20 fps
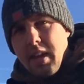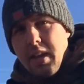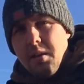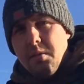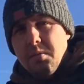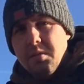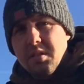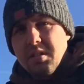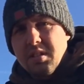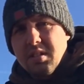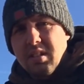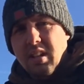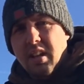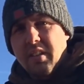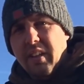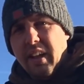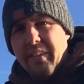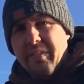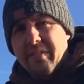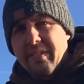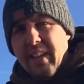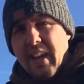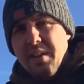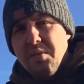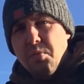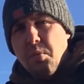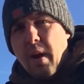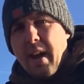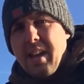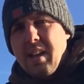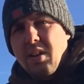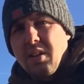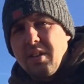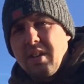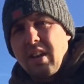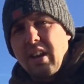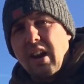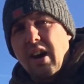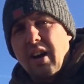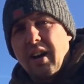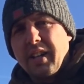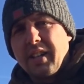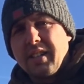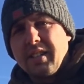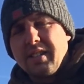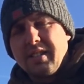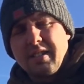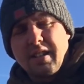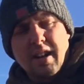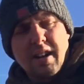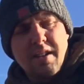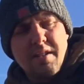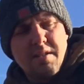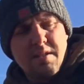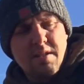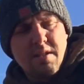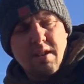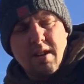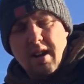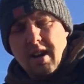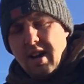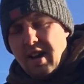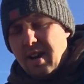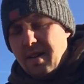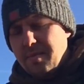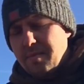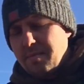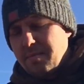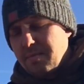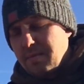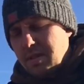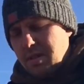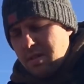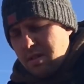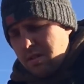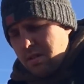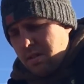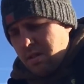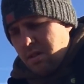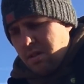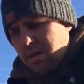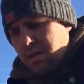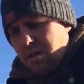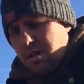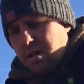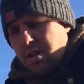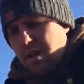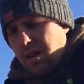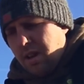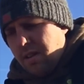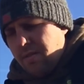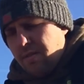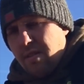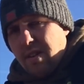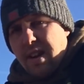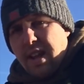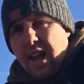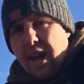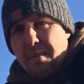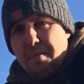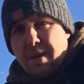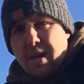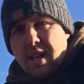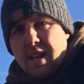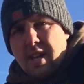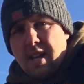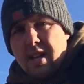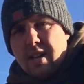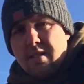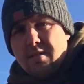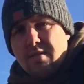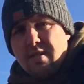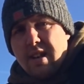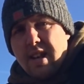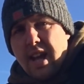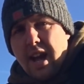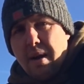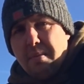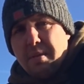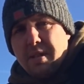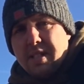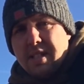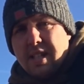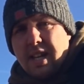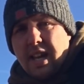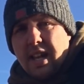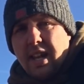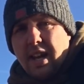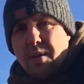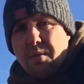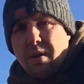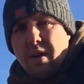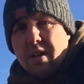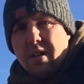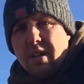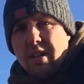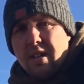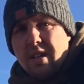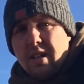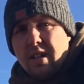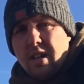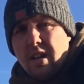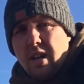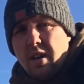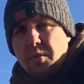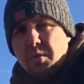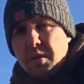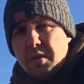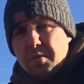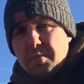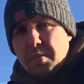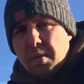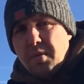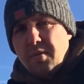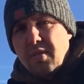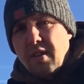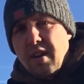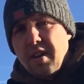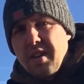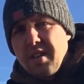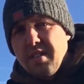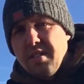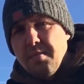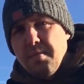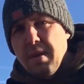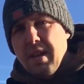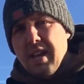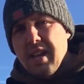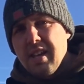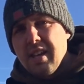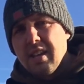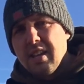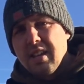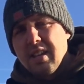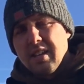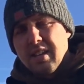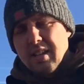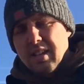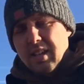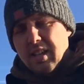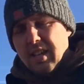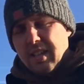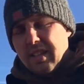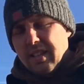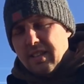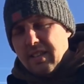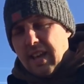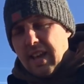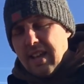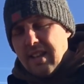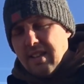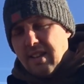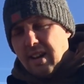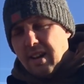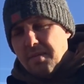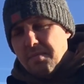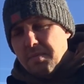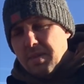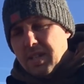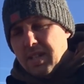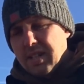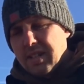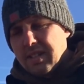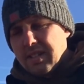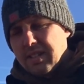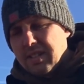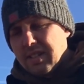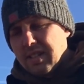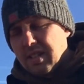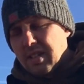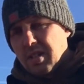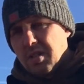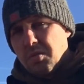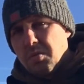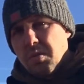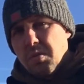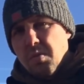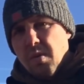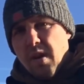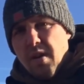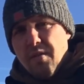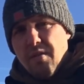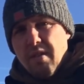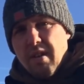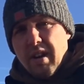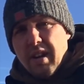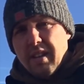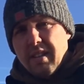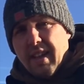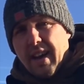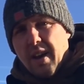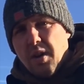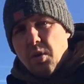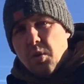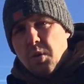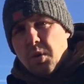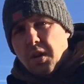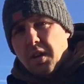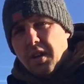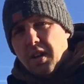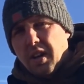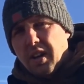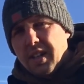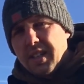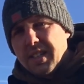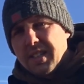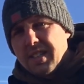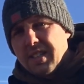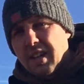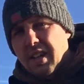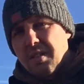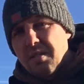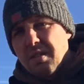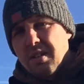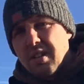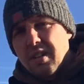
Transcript: it was just like that dead weight on your line. So yeah, I was really happy to get that one. I would have preferred it to be in the daytime because we weren't really that organised, so